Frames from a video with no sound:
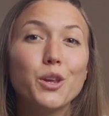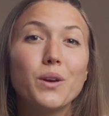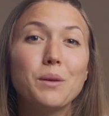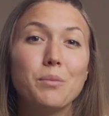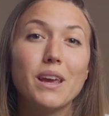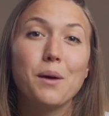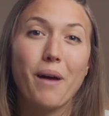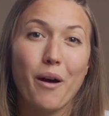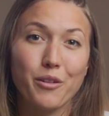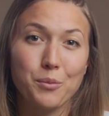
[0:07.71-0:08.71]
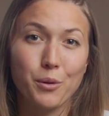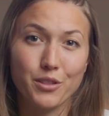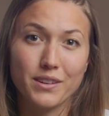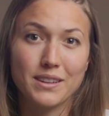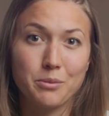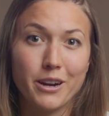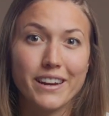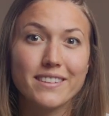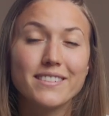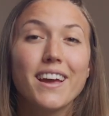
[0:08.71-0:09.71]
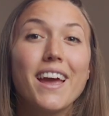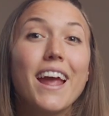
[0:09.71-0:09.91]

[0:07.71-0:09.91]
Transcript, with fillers: you can be about your birth experience.